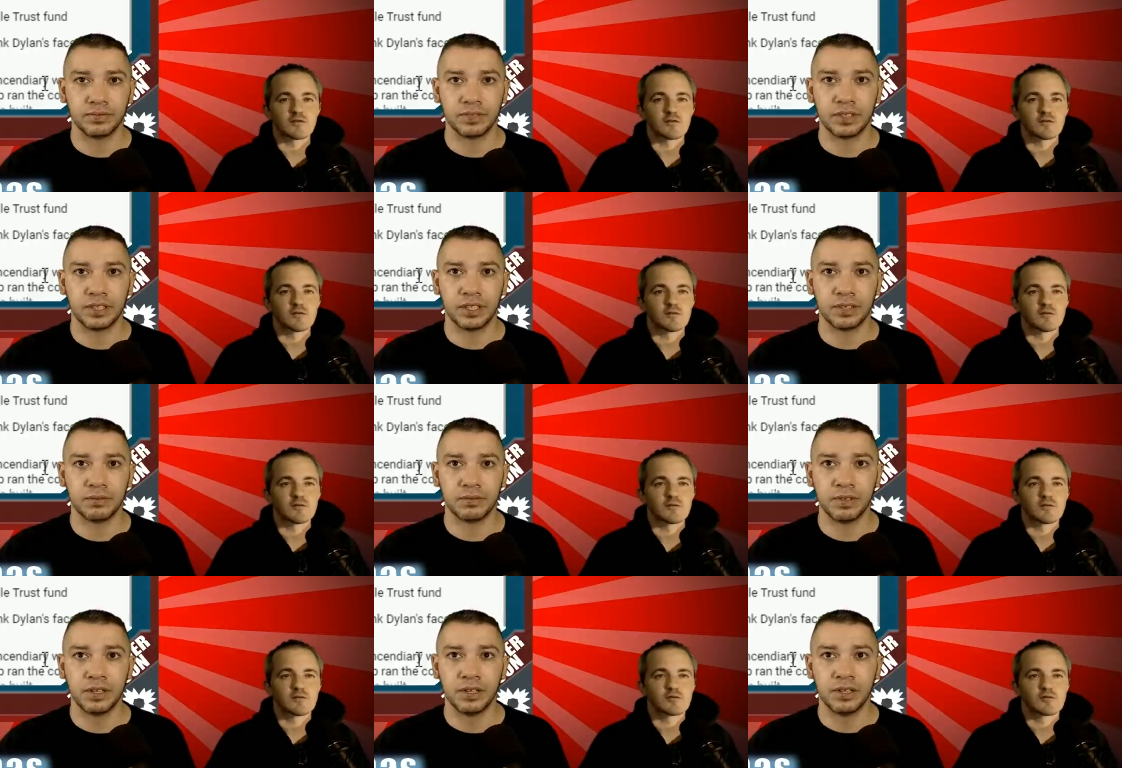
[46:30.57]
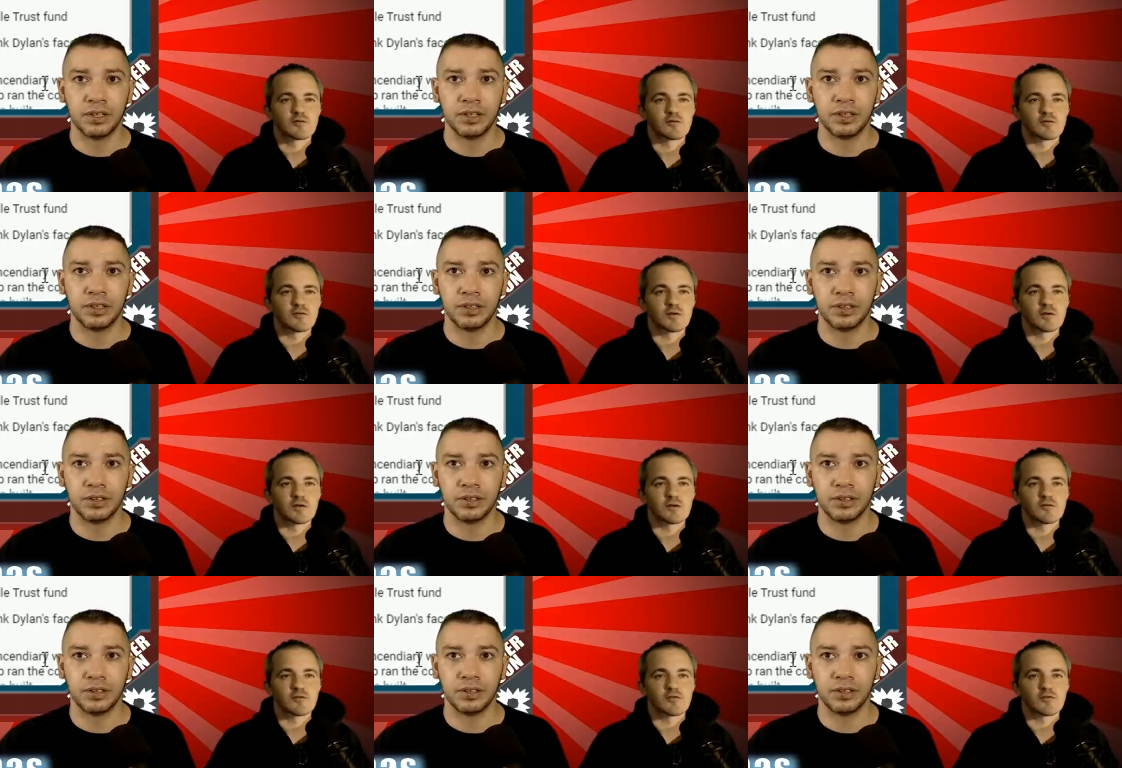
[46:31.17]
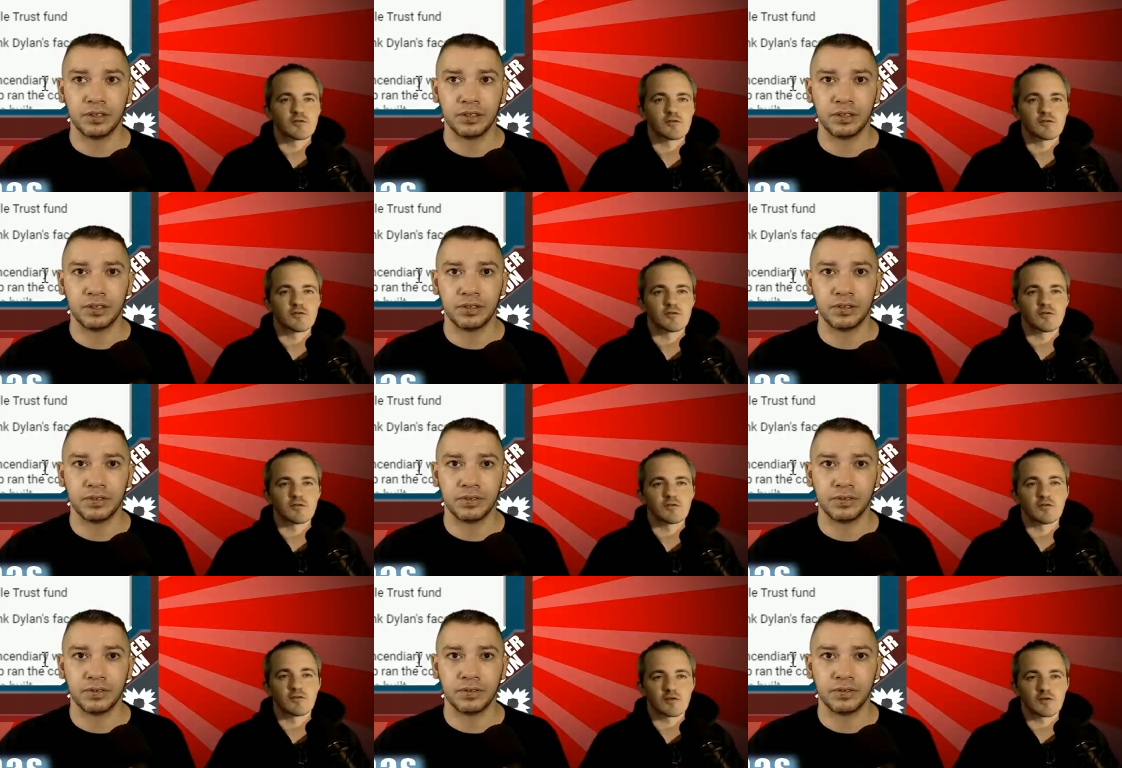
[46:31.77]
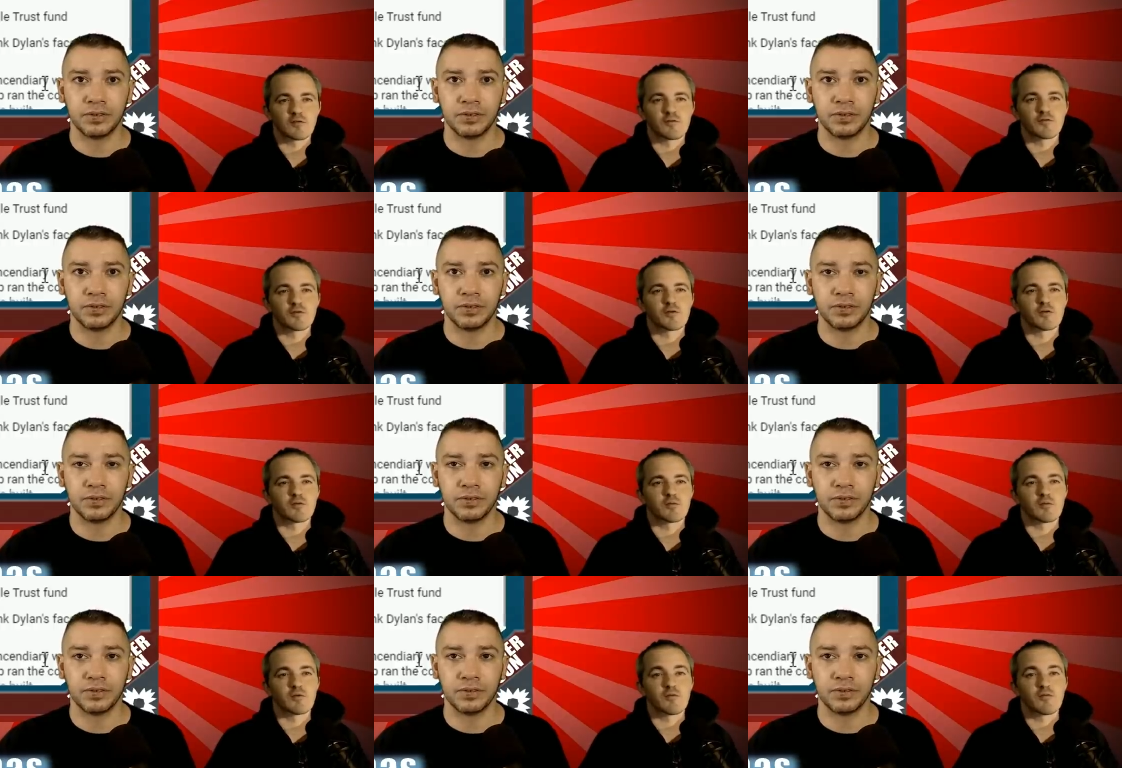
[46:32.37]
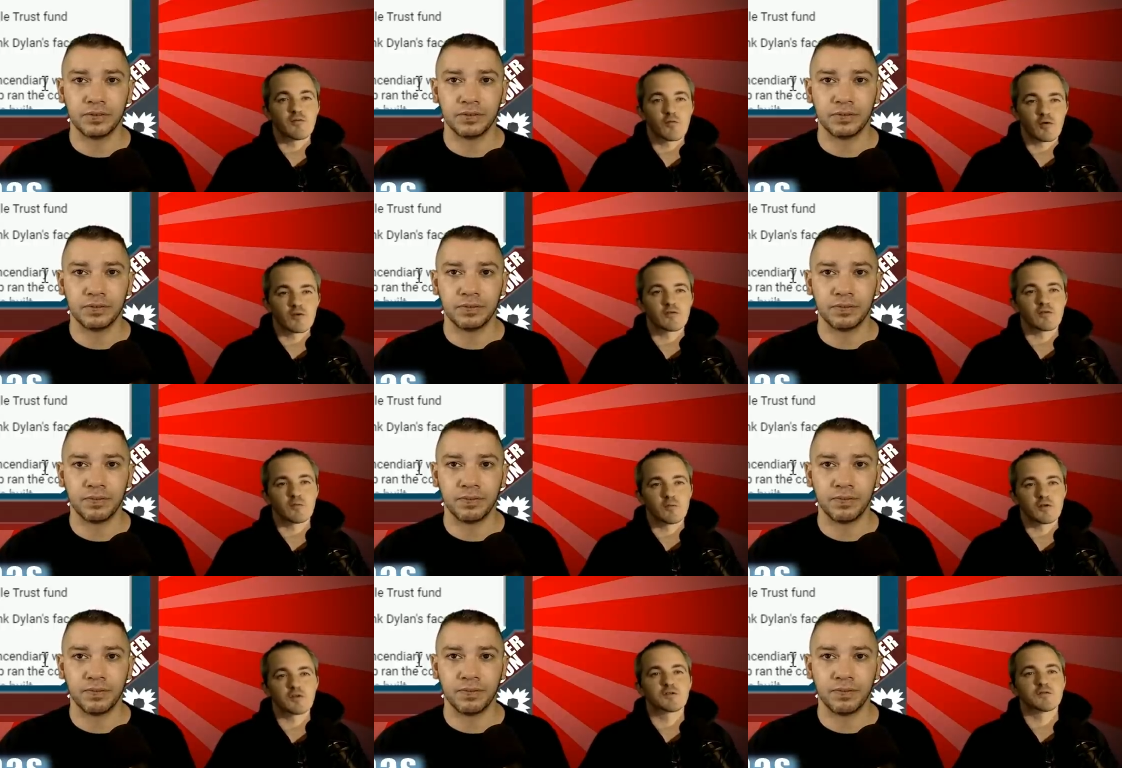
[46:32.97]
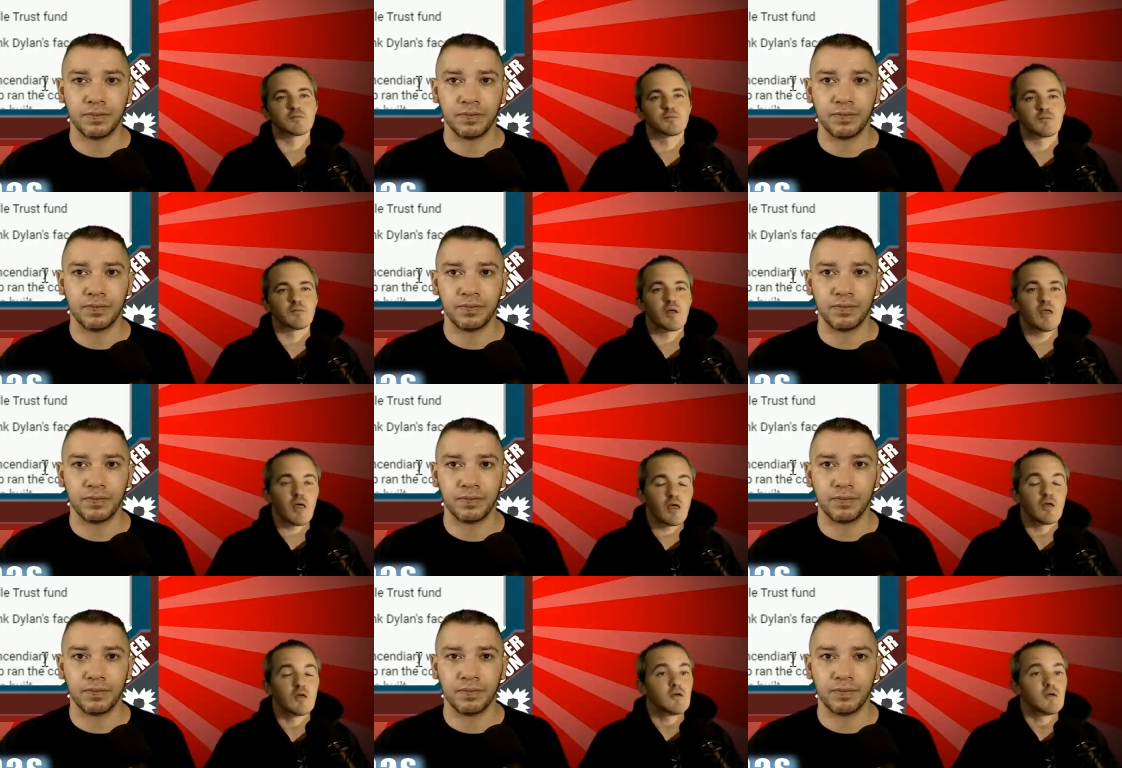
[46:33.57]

Speaker 1: Yeah. Truth of 9/11 searches disturbs the force, force in which blah,